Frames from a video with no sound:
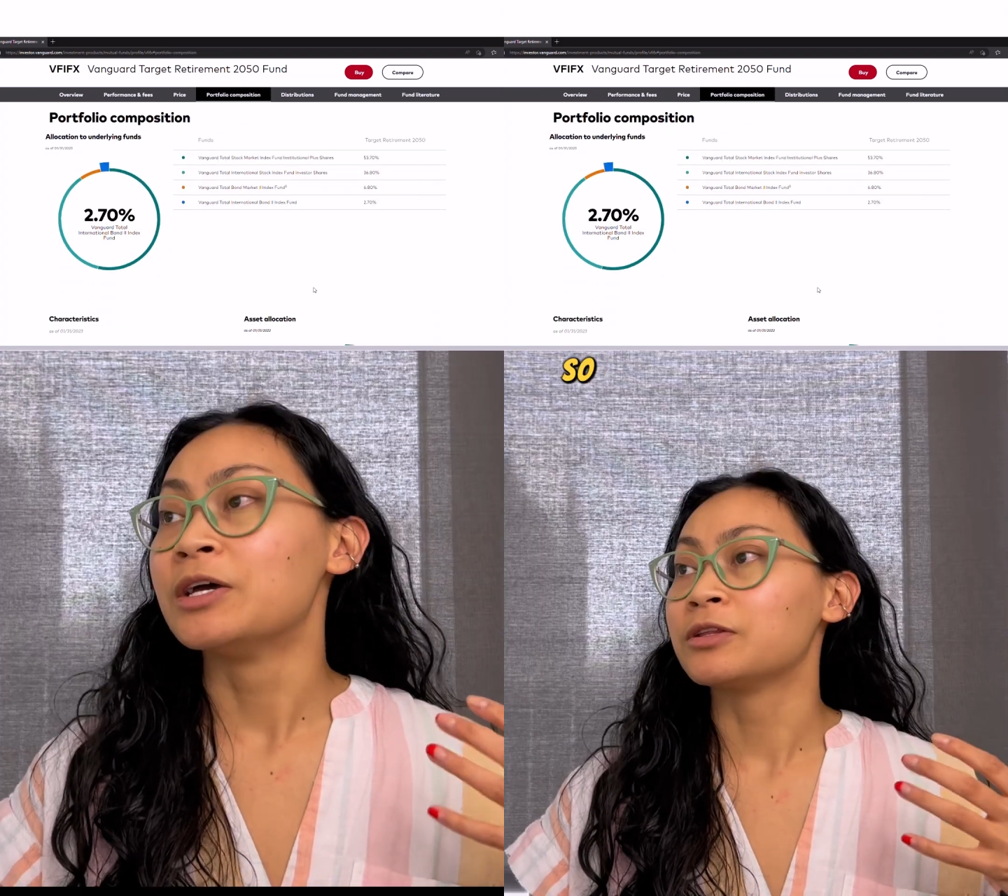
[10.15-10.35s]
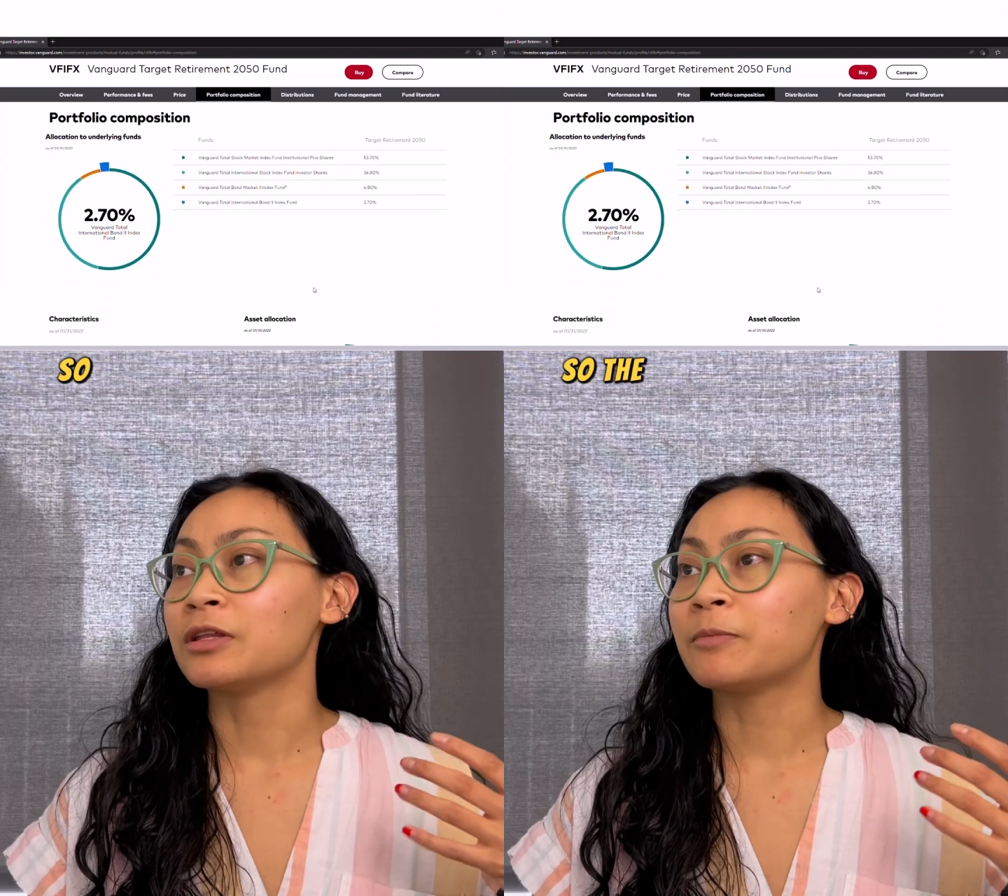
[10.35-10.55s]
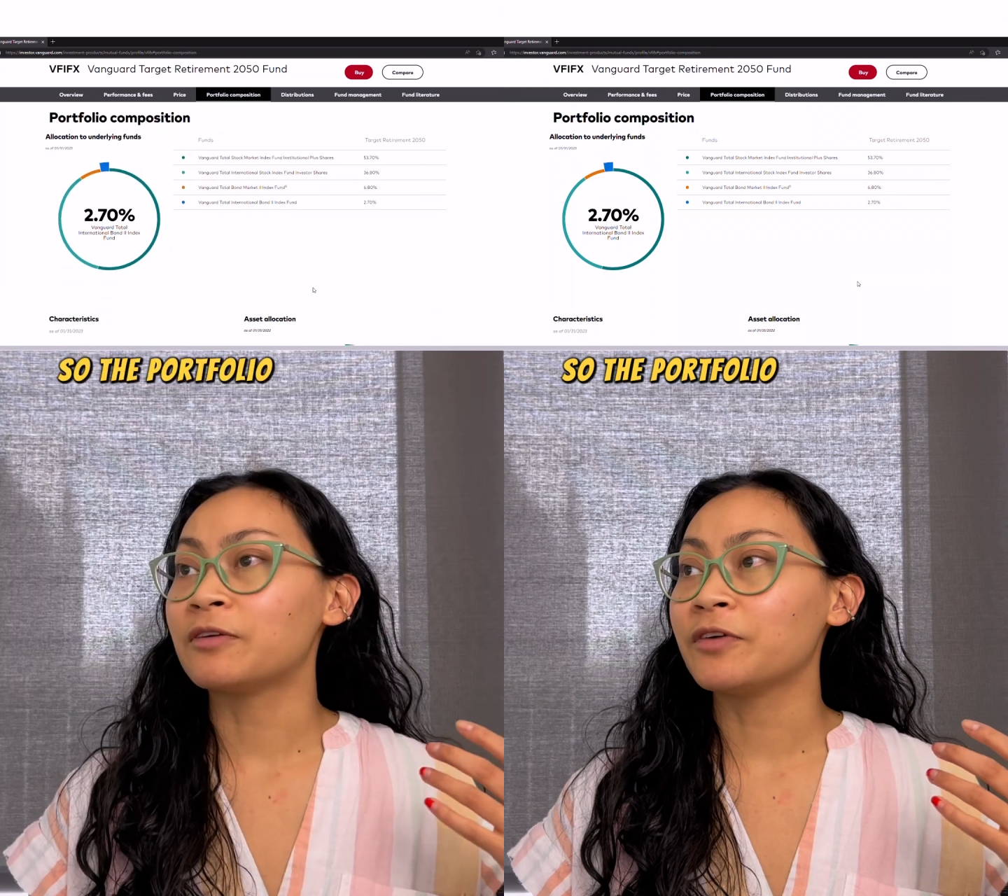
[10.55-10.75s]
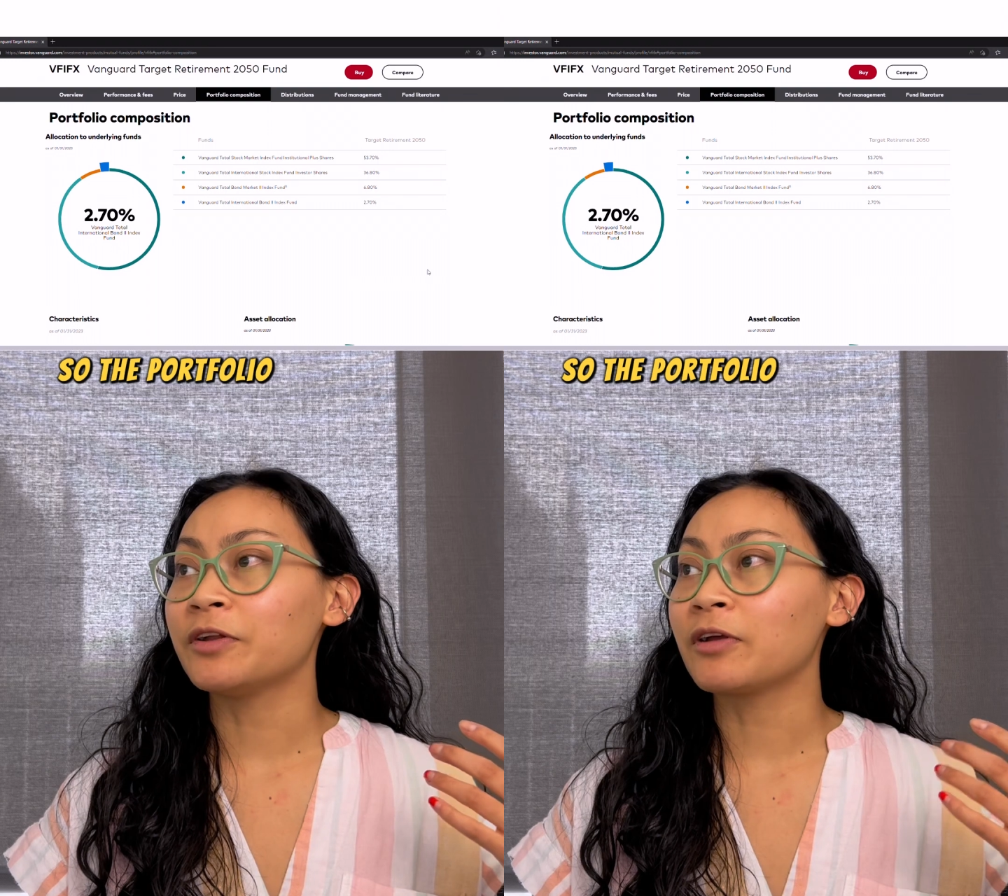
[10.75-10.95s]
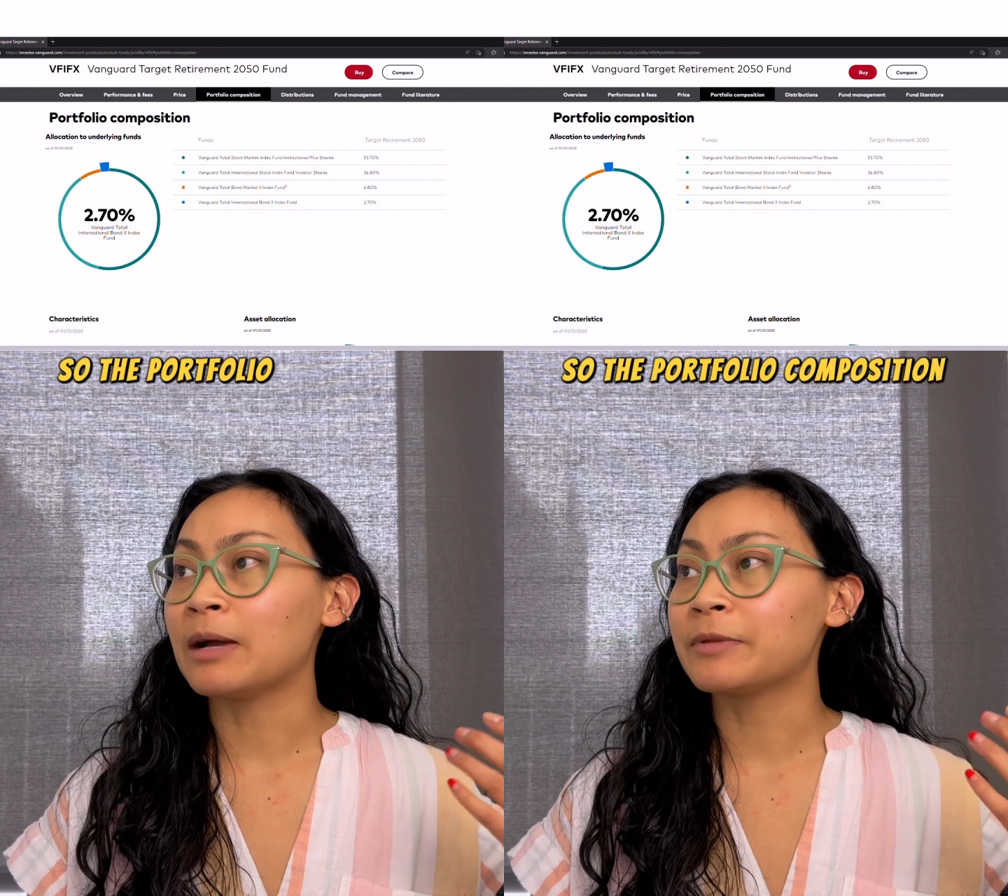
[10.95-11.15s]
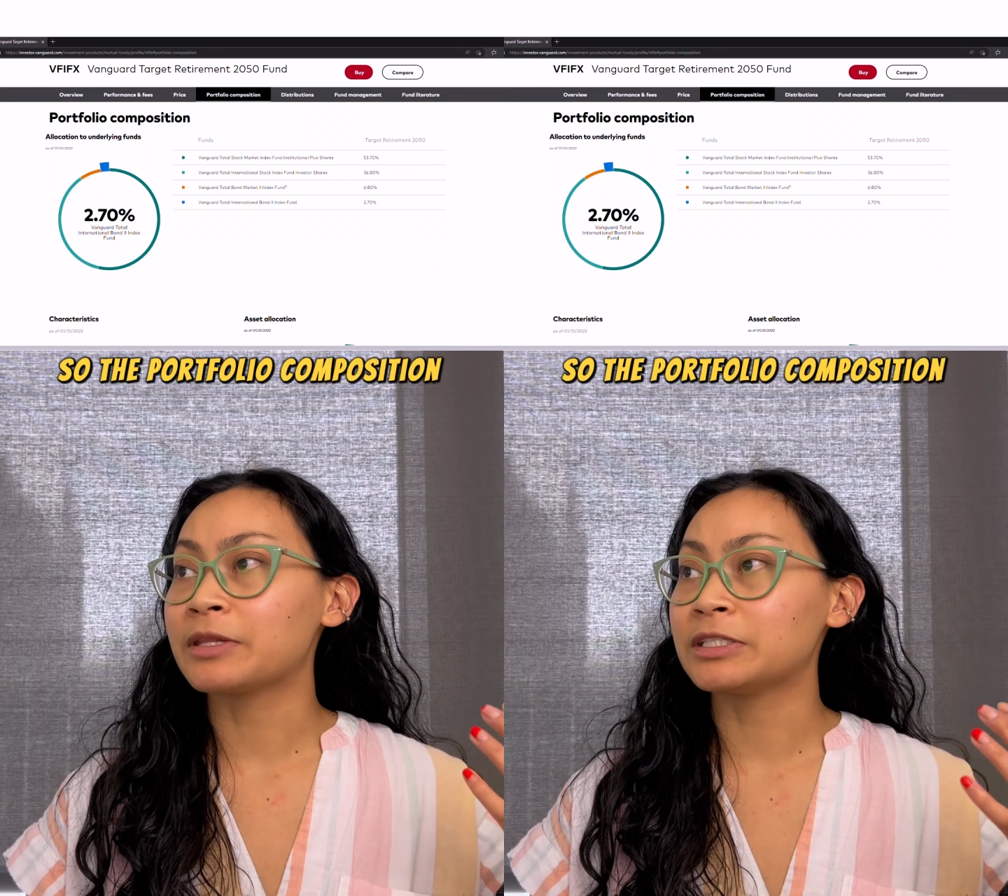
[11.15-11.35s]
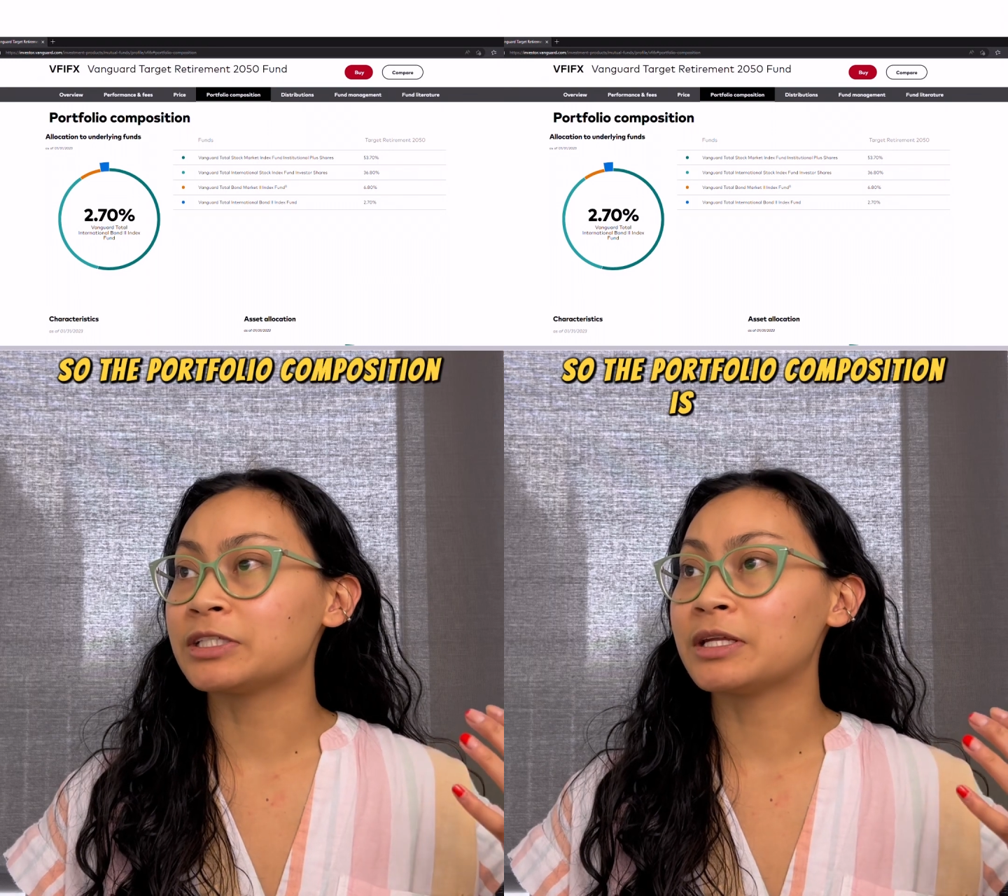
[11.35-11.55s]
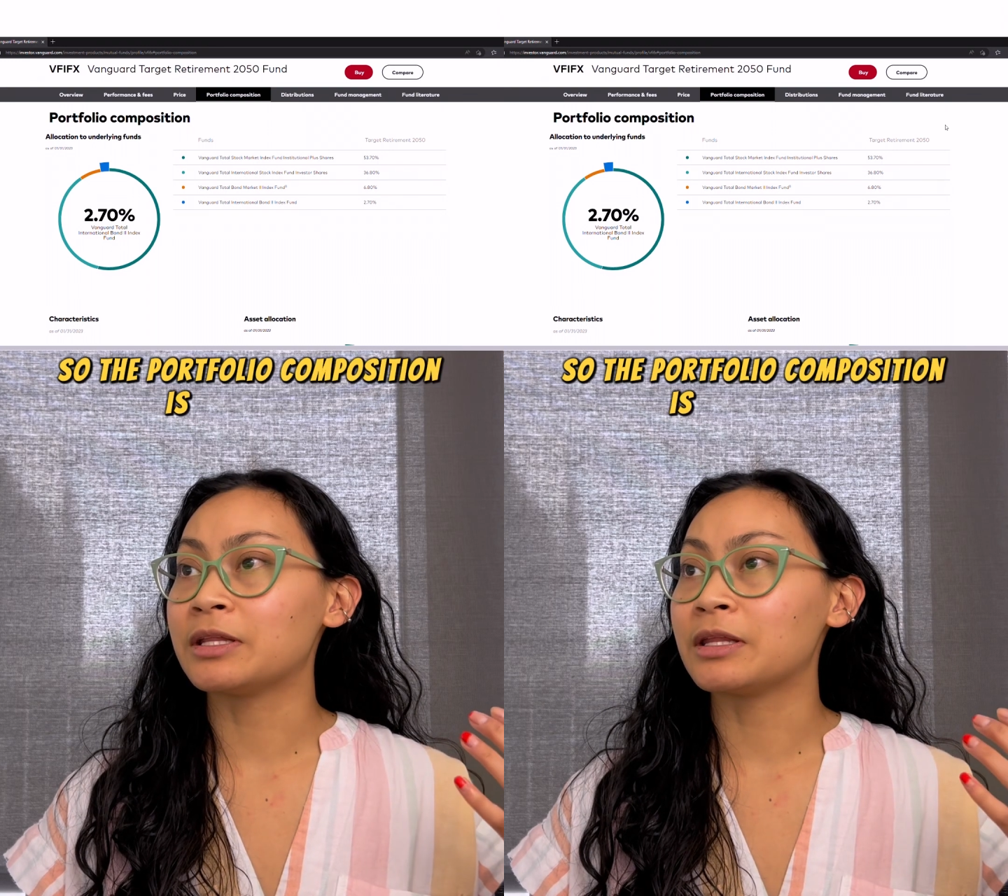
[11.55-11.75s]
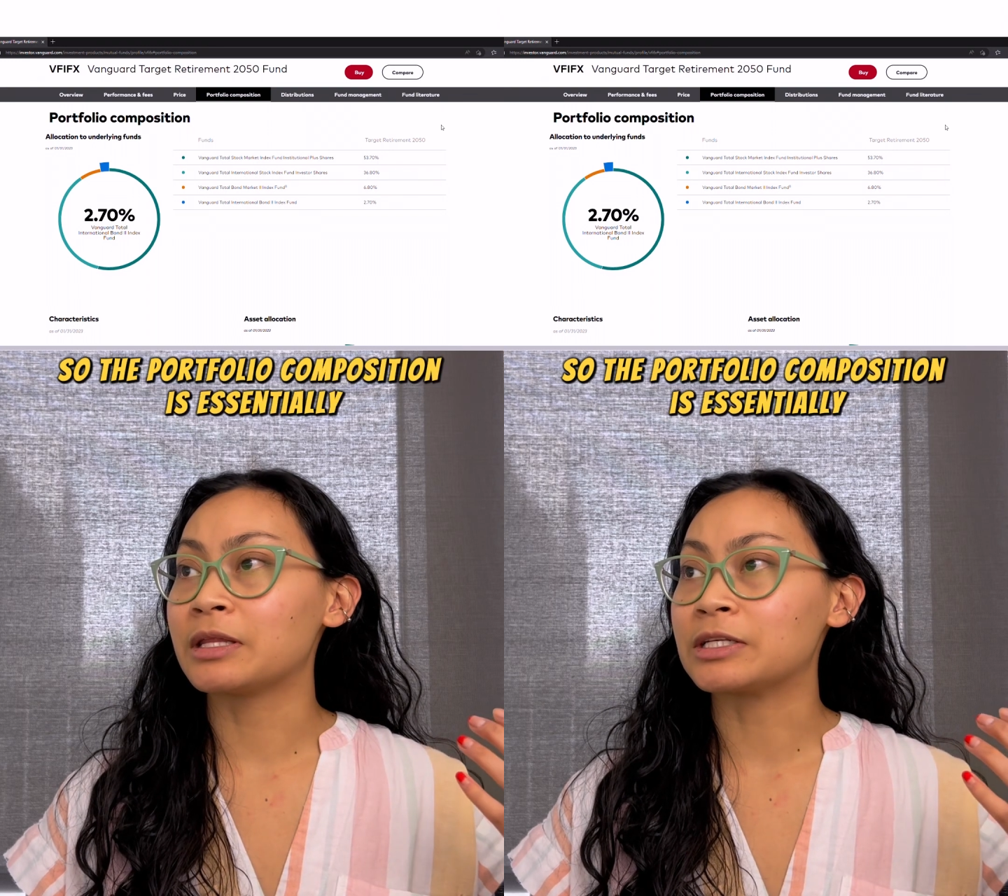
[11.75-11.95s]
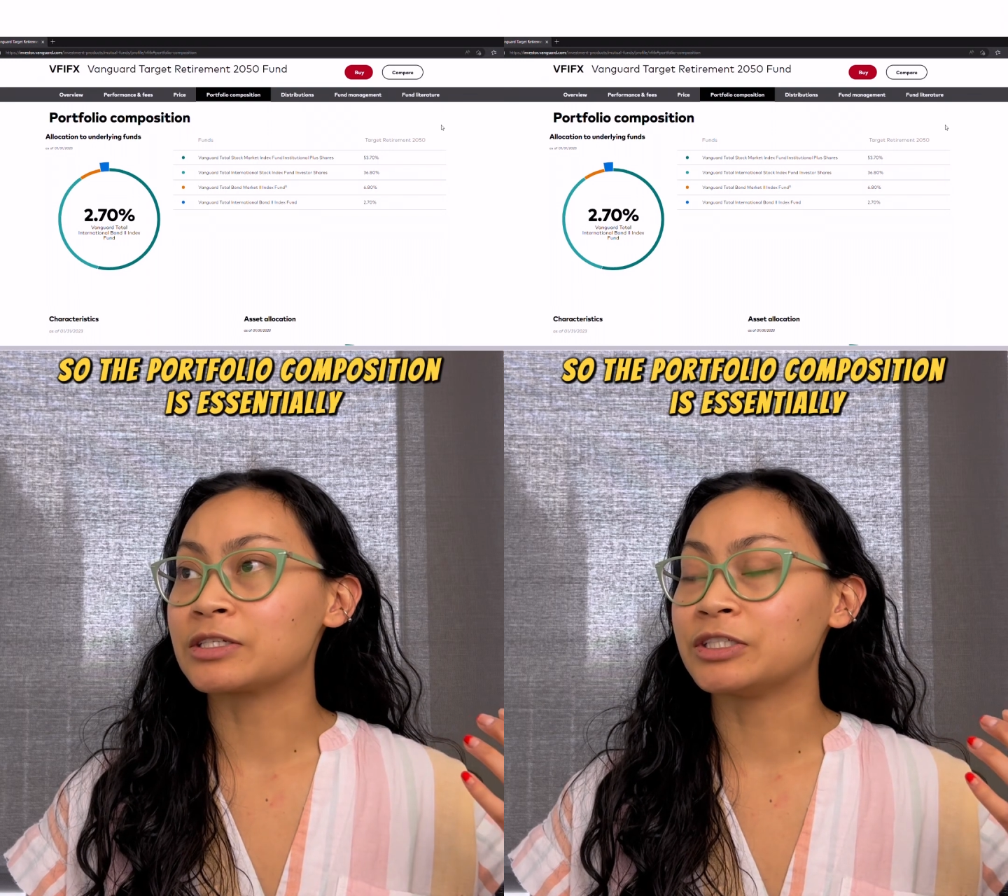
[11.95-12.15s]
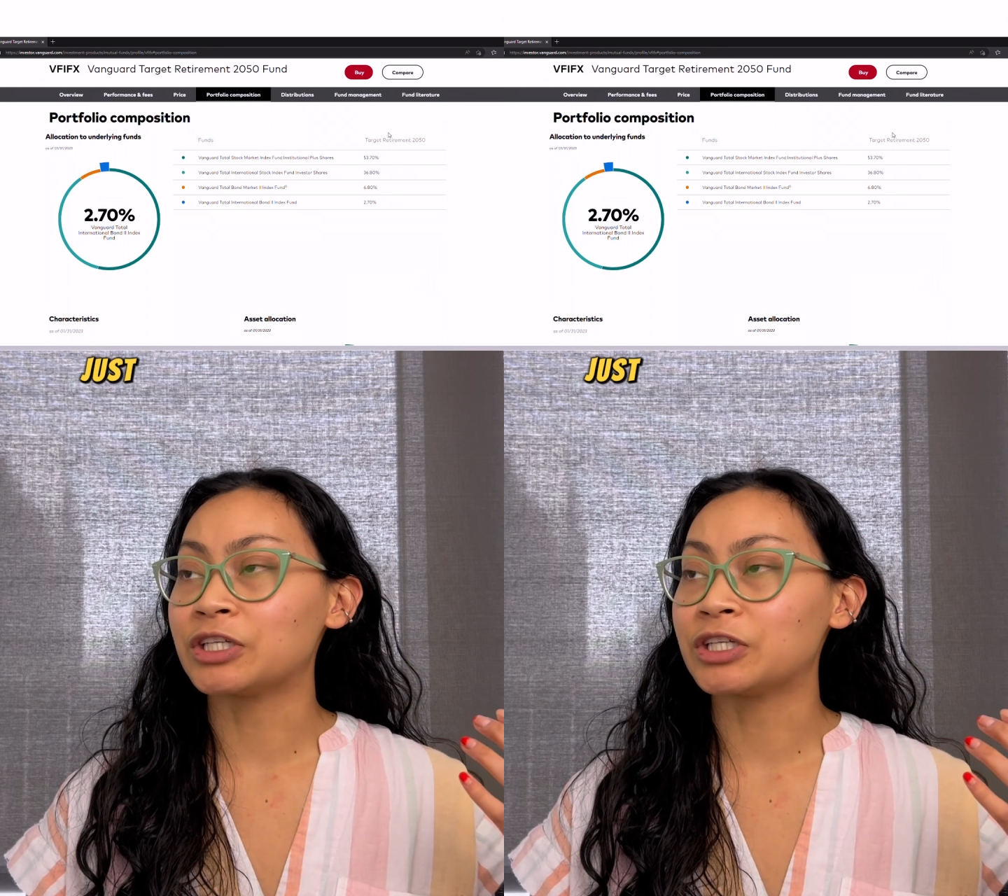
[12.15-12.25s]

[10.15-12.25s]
So the portfolio composition is essentially